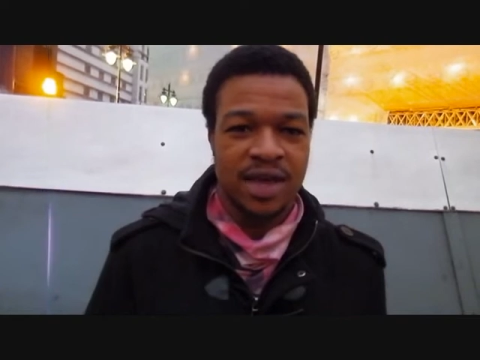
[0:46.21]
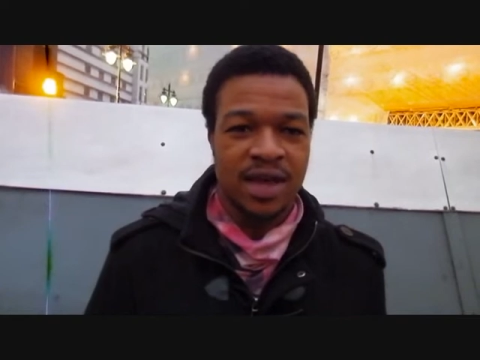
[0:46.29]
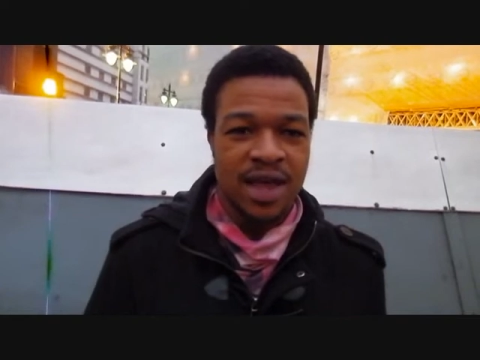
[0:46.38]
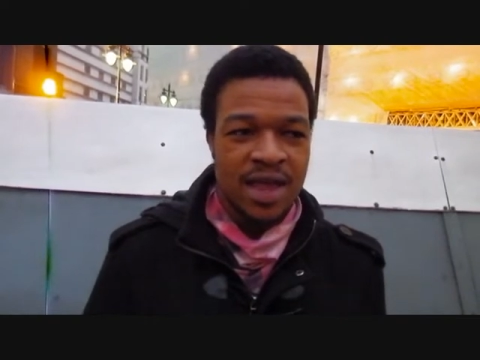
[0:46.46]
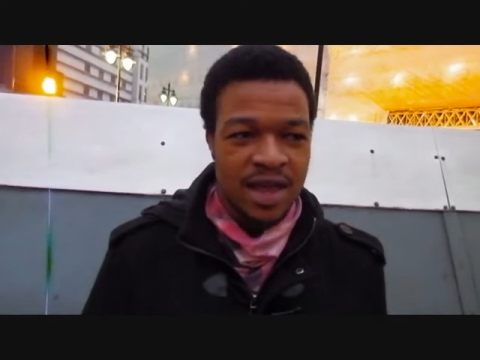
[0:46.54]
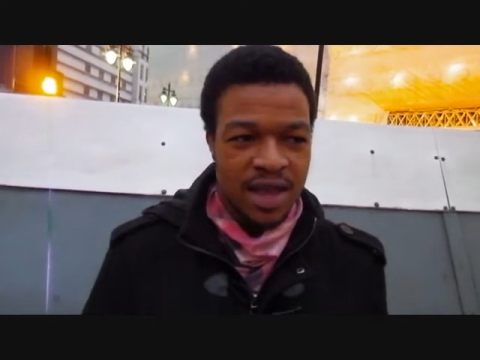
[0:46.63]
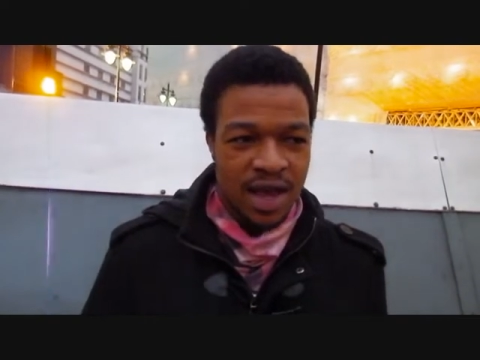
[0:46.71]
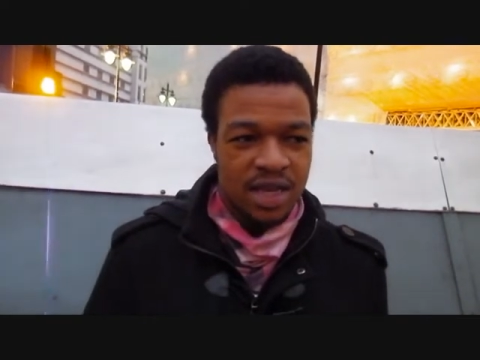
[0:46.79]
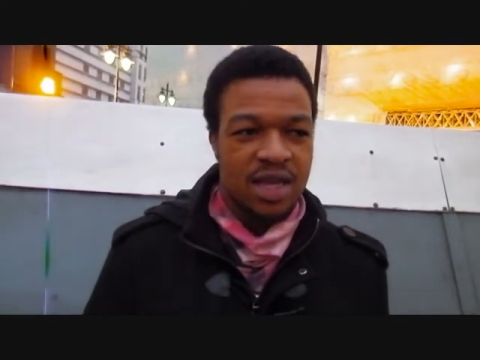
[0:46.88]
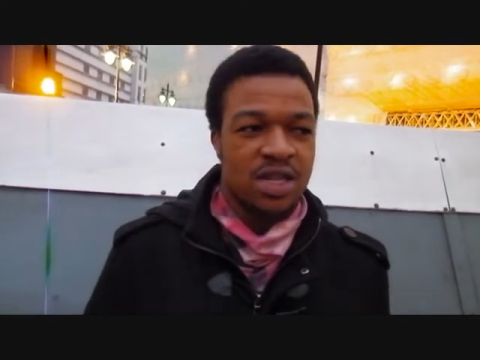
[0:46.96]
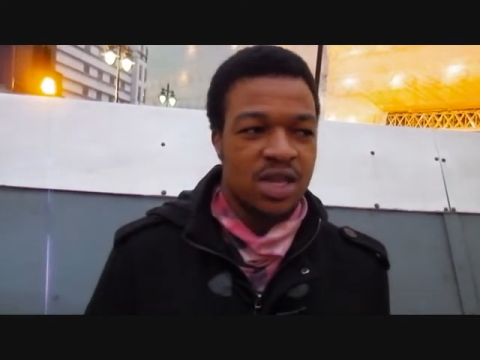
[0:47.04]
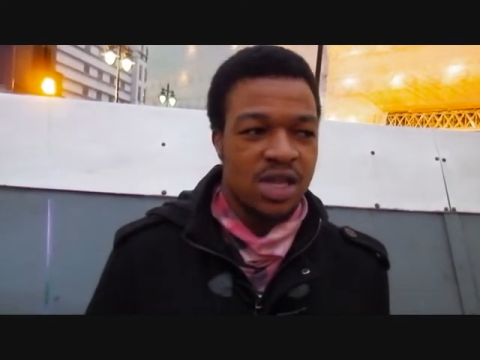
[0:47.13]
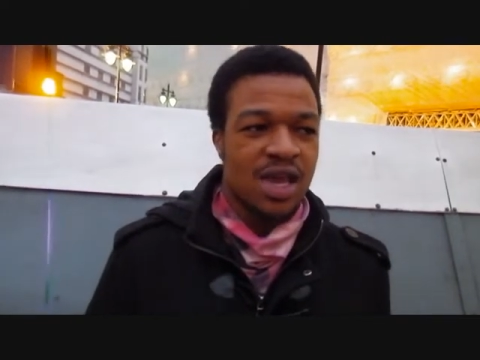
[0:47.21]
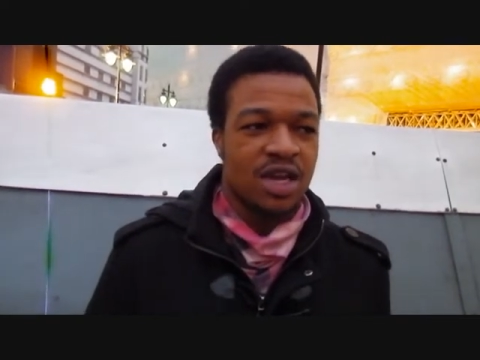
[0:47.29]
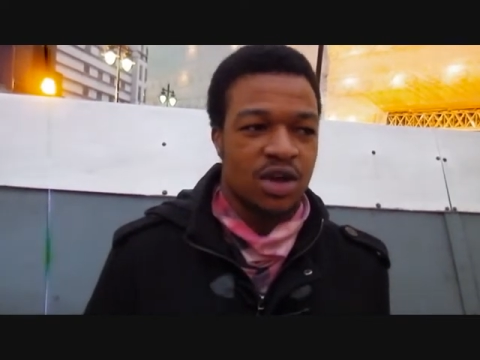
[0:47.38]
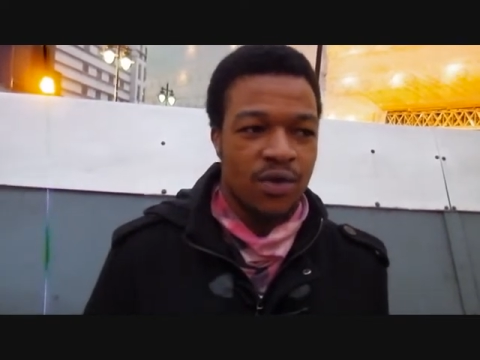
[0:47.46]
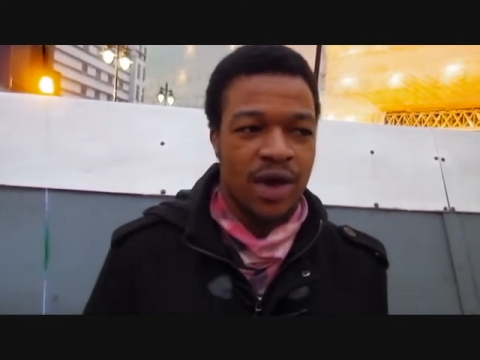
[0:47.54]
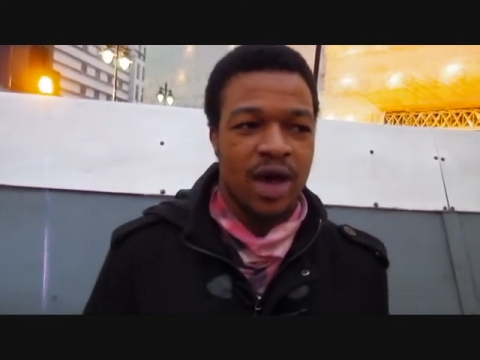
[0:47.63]
and you can just
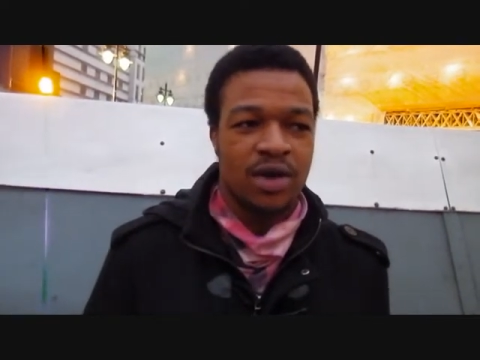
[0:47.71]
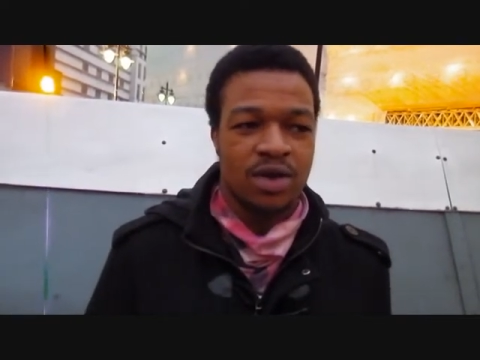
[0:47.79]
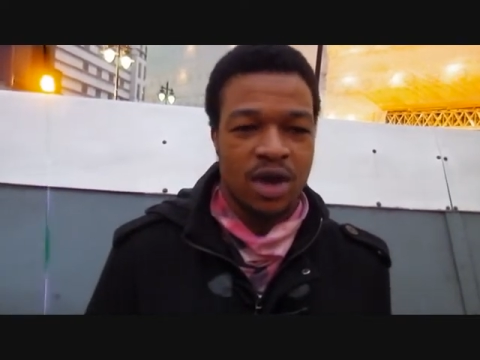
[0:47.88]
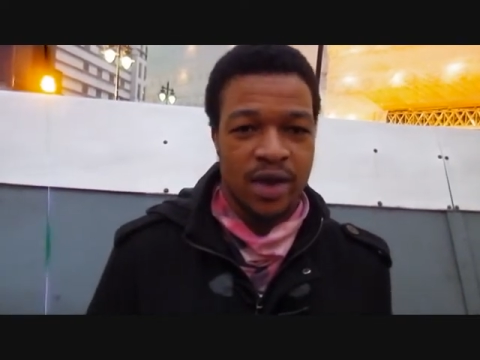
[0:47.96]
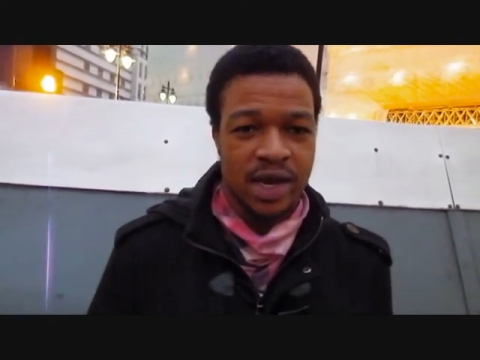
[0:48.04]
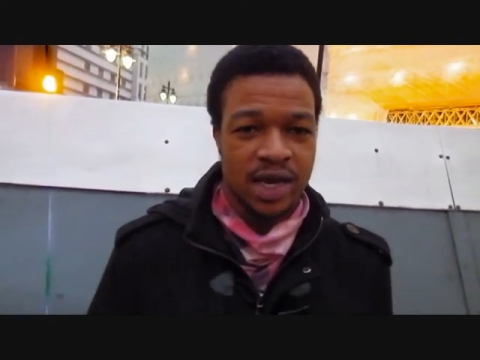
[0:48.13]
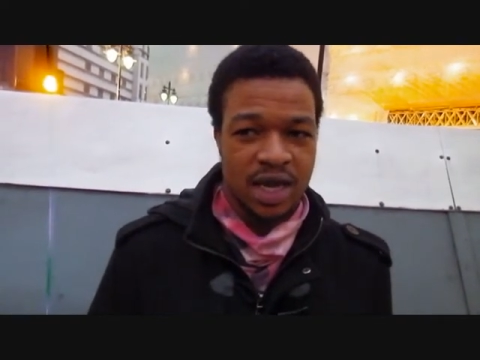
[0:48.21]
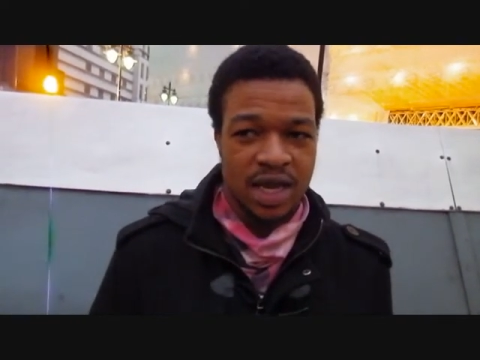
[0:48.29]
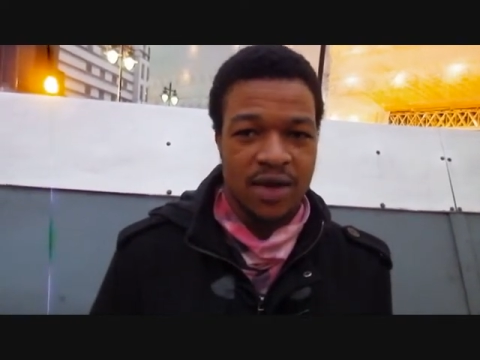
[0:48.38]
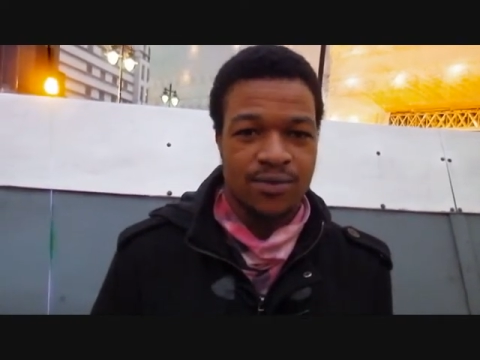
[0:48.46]
get the crowd going and get